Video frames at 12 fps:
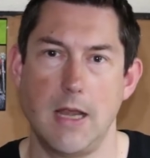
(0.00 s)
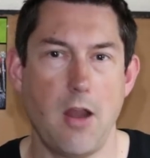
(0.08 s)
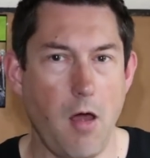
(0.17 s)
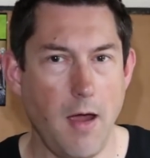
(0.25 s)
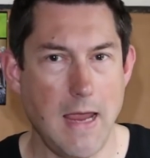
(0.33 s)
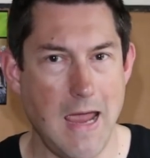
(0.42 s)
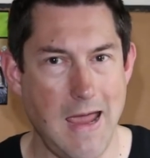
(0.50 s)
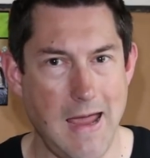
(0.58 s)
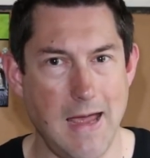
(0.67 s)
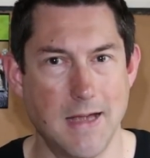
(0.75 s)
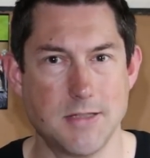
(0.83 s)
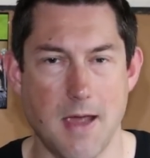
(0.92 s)
And I
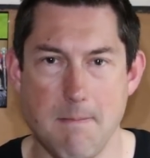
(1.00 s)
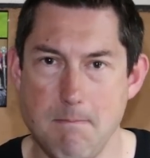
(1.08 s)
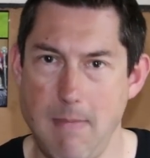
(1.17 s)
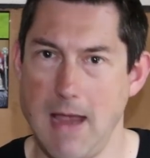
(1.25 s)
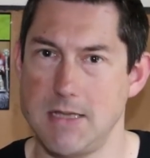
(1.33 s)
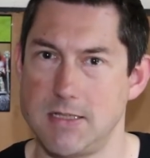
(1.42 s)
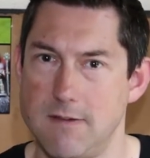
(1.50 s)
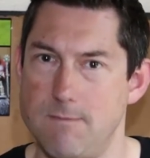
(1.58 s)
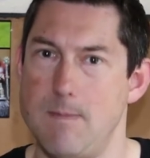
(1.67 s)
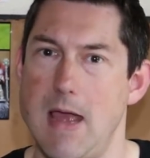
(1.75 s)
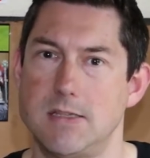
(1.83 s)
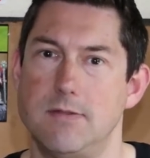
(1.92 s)
had a
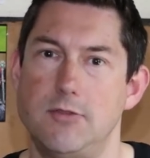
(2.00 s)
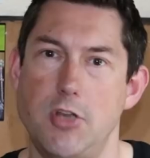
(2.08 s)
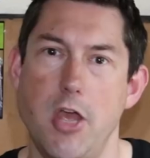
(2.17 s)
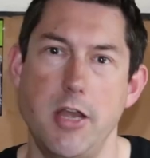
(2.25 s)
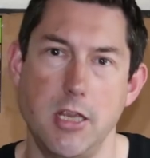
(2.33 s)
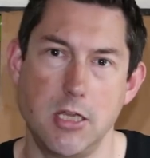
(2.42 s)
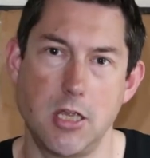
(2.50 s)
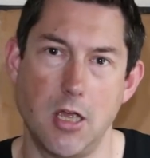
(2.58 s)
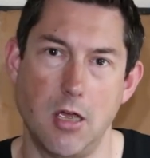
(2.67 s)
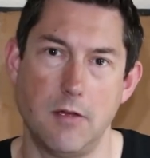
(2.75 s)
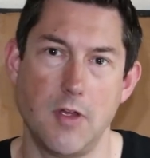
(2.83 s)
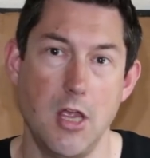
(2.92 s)
massive learning
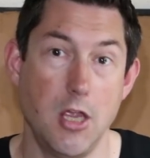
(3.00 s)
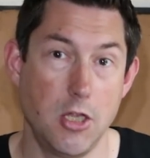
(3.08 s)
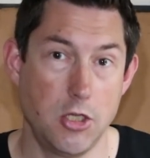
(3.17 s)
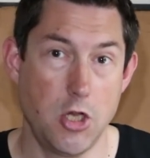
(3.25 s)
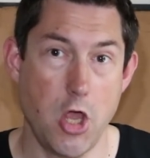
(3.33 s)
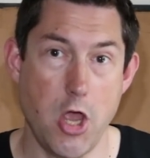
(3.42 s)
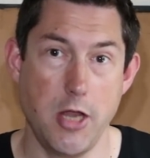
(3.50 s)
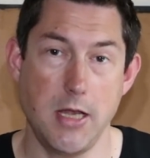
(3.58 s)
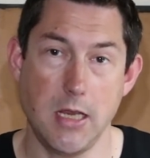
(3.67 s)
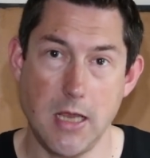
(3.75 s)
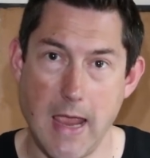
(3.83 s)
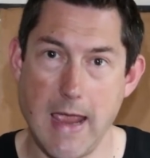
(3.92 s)
curve
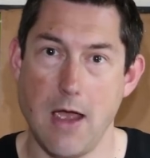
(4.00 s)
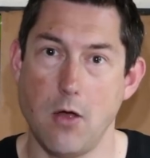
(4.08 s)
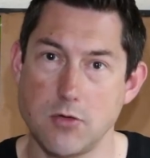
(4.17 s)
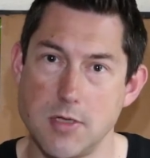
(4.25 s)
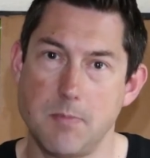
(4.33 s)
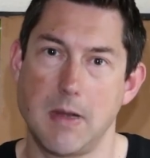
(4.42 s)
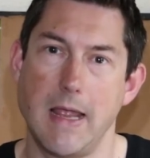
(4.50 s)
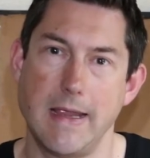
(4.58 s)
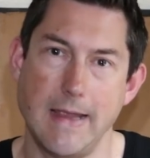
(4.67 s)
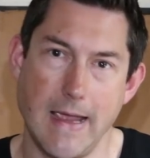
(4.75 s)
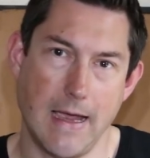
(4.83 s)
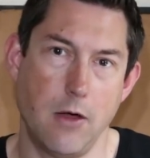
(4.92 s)
learning how to
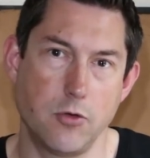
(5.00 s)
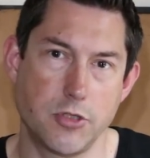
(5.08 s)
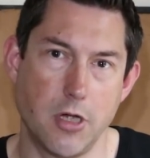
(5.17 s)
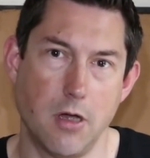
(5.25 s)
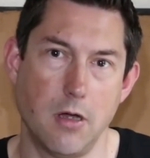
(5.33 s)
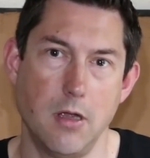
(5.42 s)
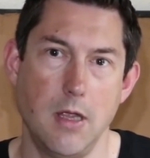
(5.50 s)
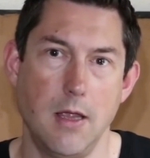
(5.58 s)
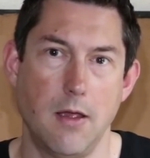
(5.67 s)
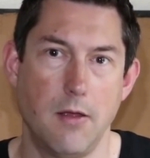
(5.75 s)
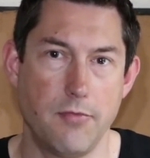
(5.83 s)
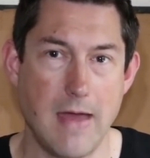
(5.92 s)
play Eldar,
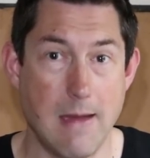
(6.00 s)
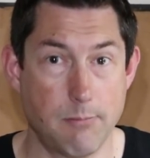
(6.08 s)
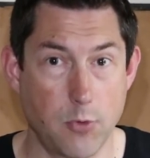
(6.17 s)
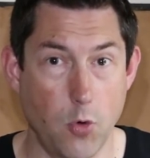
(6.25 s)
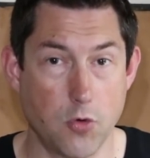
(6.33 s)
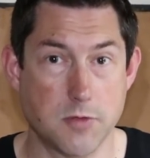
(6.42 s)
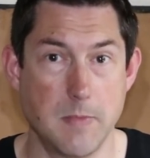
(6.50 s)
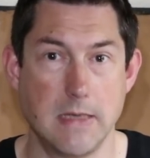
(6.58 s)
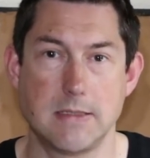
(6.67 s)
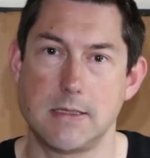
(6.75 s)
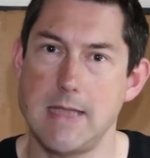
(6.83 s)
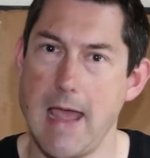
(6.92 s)
and that brought
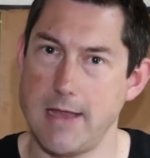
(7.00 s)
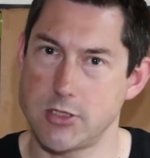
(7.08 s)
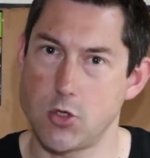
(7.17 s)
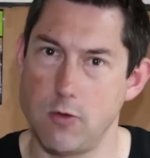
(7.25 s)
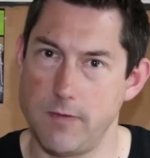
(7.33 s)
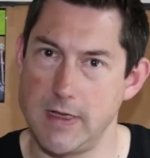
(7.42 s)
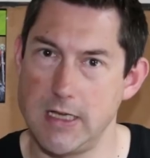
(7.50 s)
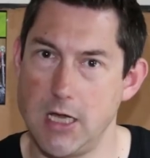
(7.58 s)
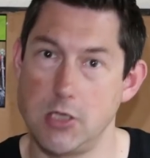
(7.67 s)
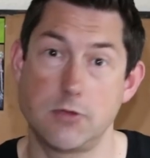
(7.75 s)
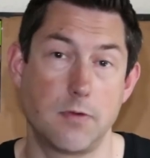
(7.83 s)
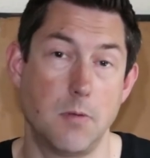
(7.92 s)
me to tactical
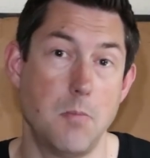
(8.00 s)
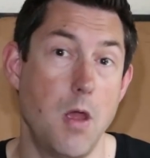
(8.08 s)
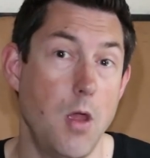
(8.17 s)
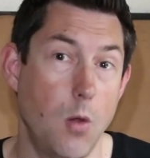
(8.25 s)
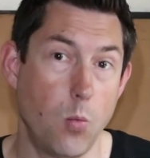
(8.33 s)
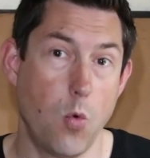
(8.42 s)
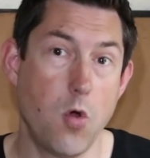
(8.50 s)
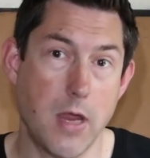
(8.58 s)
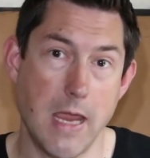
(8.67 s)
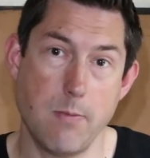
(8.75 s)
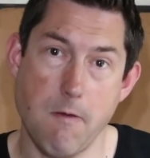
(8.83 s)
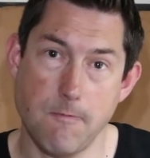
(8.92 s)
videos from
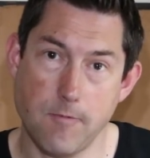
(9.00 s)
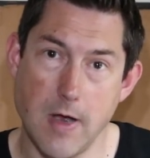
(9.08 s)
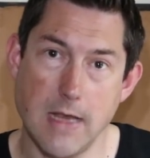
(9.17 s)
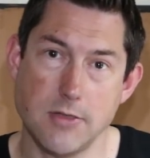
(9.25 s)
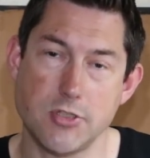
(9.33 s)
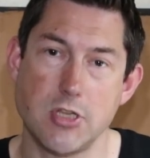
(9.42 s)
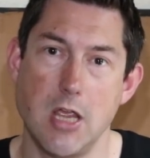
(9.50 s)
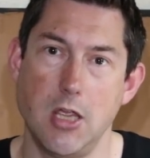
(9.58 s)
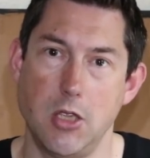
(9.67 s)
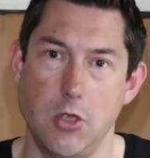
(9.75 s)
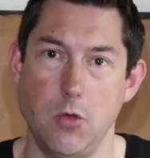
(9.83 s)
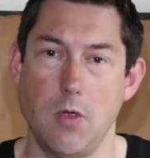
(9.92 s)
Wargamer Fritz,
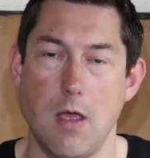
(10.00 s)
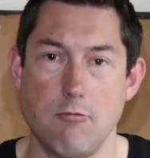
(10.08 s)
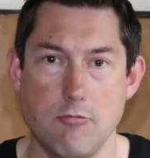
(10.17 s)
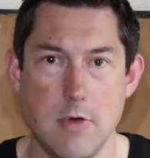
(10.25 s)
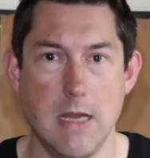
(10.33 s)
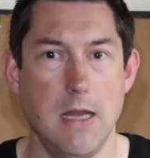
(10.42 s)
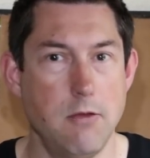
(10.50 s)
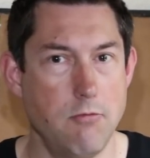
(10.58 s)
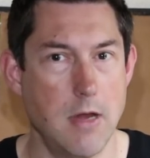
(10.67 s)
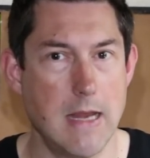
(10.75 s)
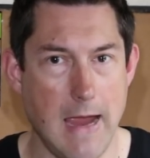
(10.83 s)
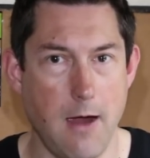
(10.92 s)
who
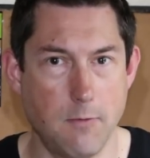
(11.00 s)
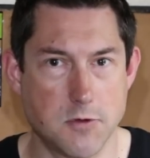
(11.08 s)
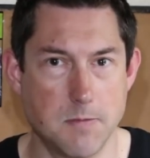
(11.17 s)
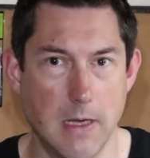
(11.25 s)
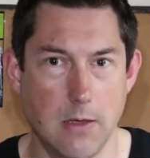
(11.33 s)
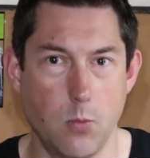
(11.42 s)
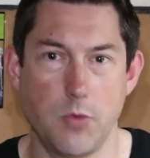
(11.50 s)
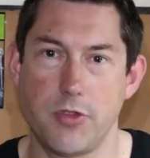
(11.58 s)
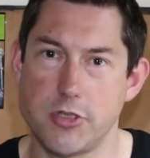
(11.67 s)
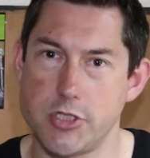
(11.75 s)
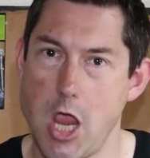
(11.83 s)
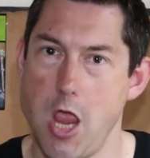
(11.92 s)
really helped me with
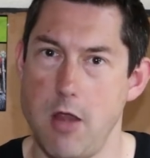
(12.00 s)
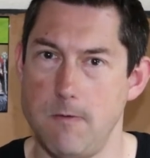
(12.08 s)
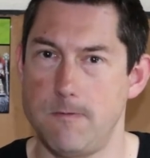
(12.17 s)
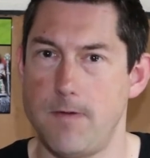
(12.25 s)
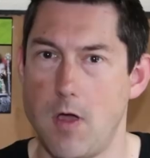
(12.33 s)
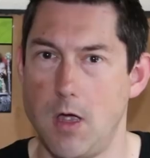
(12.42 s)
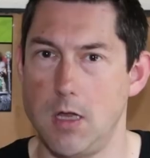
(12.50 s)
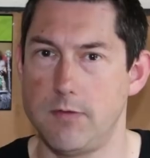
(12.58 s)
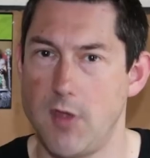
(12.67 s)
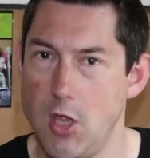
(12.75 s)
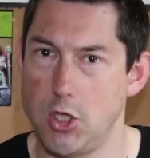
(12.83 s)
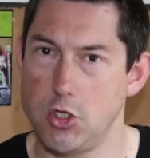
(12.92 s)
the turn
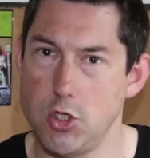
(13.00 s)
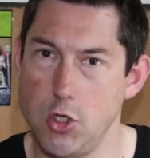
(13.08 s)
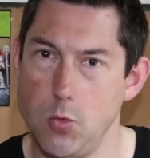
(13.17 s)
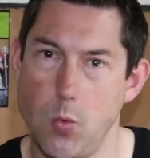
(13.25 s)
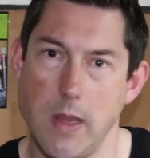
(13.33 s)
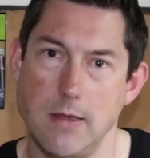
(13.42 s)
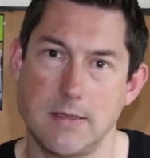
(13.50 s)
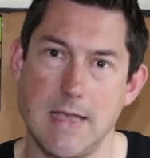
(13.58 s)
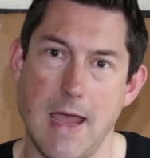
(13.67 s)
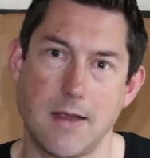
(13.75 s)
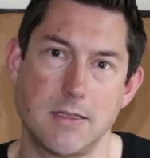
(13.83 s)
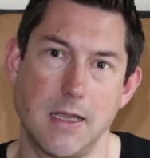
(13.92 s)
5 you win
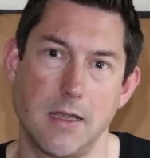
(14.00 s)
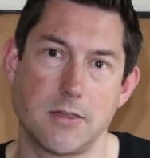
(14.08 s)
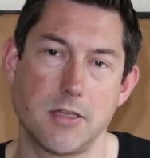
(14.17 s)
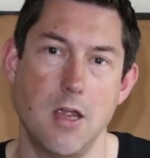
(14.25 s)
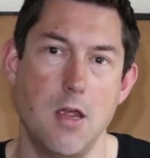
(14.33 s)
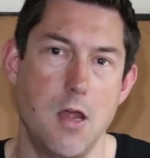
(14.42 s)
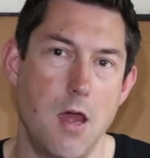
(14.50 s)
tactics.